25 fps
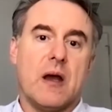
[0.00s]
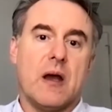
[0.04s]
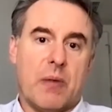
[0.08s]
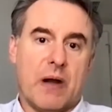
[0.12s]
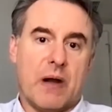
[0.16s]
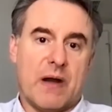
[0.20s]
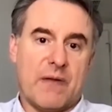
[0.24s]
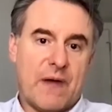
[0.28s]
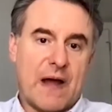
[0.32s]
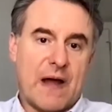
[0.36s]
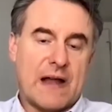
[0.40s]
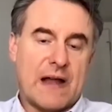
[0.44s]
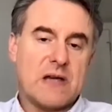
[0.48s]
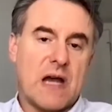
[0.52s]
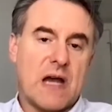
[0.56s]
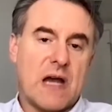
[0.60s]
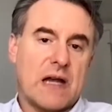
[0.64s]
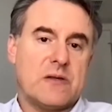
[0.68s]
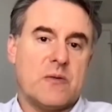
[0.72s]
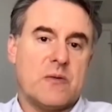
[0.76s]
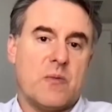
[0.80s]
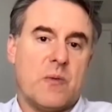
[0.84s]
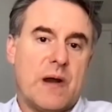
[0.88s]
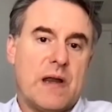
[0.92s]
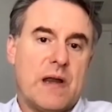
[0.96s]
But
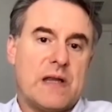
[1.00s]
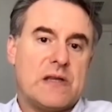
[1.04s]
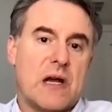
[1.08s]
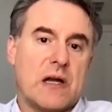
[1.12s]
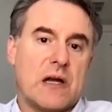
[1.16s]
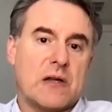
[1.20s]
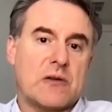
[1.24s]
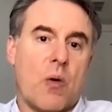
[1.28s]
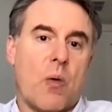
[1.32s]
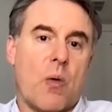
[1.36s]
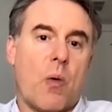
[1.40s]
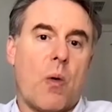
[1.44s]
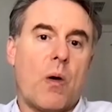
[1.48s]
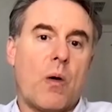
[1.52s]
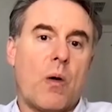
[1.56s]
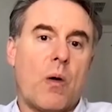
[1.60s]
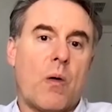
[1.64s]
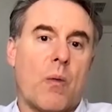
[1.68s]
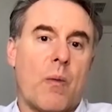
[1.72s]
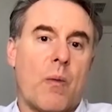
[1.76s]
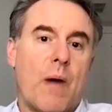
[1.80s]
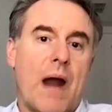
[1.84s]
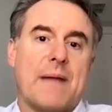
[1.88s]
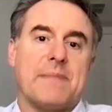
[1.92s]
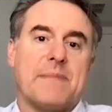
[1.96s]
when I talk to
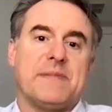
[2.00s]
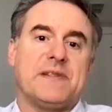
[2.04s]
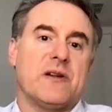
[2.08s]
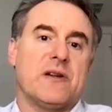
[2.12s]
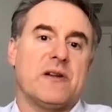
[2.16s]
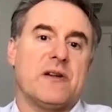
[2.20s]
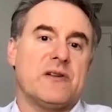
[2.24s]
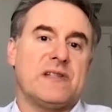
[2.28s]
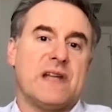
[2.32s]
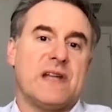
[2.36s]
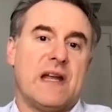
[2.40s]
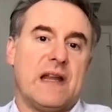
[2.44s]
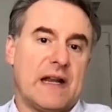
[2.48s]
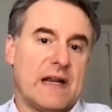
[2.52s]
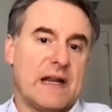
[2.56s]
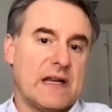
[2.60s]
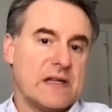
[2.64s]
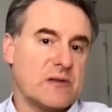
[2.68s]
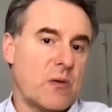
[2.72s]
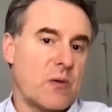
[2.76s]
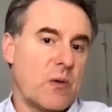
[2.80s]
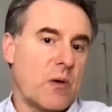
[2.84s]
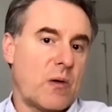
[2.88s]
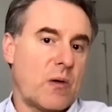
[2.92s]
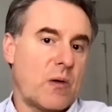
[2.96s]
Oracle reps, they're selling
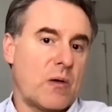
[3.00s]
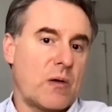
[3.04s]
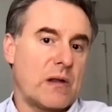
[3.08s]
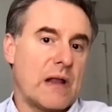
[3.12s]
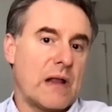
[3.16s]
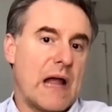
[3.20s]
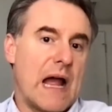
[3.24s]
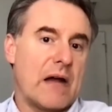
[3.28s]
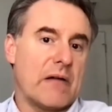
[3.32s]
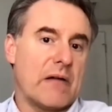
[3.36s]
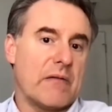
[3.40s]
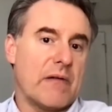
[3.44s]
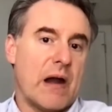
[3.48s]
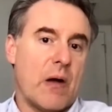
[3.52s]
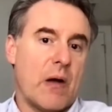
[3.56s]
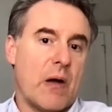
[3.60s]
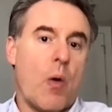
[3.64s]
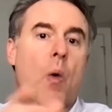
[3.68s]
us Oracle Cloud, right?